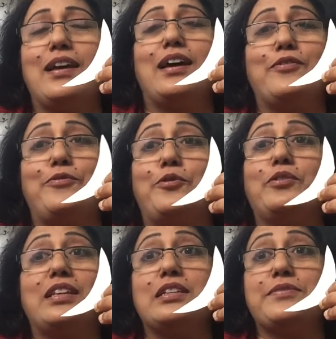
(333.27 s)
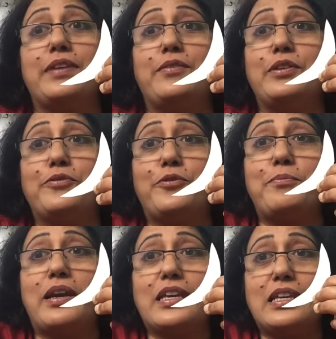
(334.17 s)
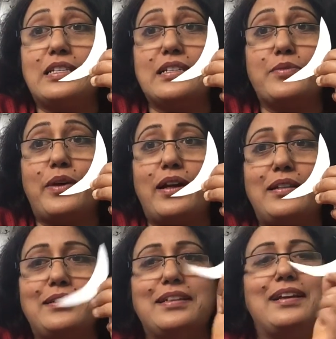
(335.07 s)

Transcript: a fruit that is favorite for monkeys as well,